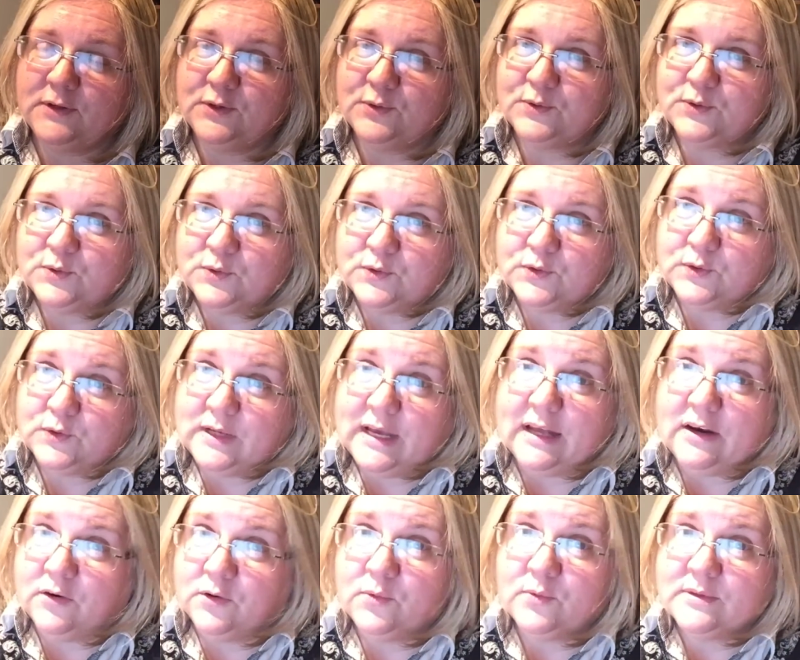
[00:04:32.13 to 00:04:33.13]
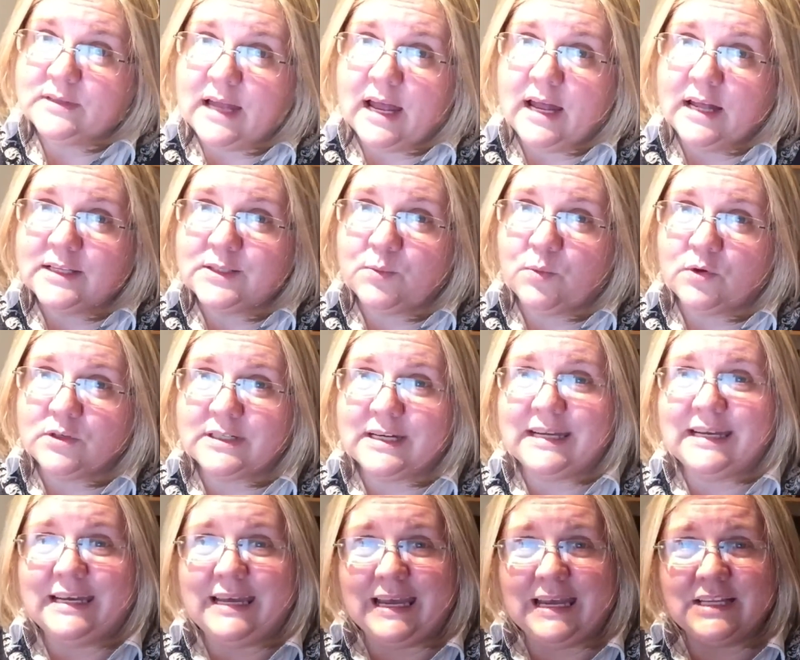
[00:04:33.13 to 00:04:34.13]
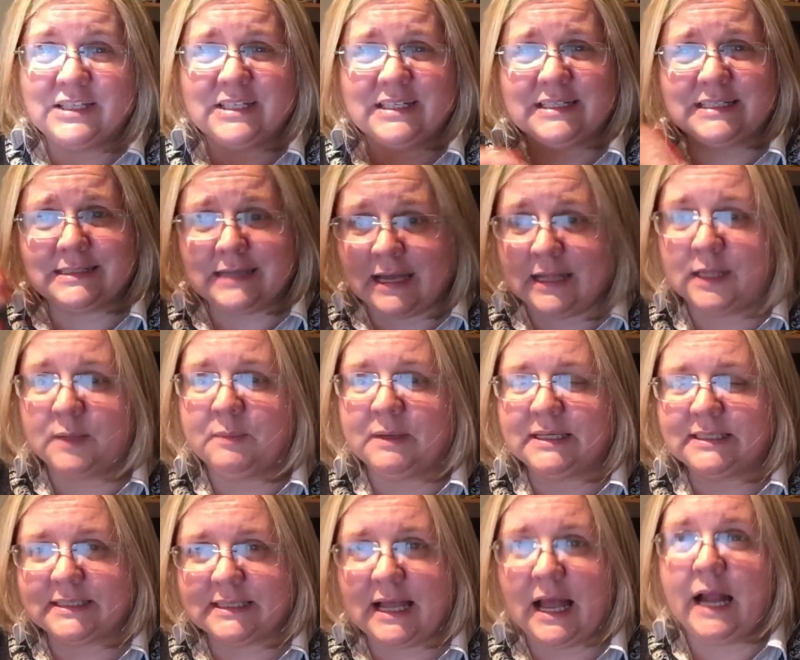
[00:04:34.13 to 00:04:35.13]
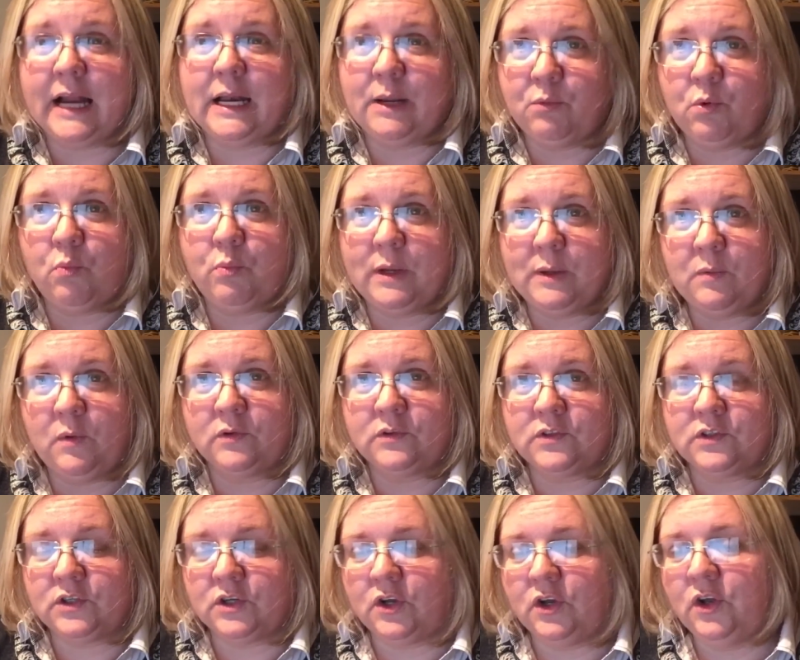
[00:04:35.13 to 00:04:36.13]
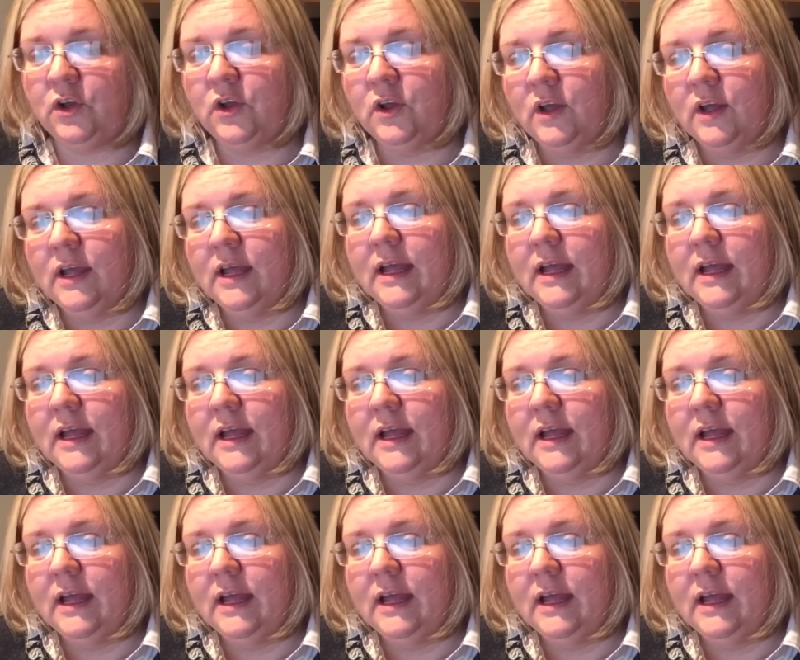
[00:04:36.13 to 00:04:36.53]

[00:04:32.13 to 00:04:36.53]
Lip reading: you know, to get our own hands washed, engaging and telling them exactly what we want to do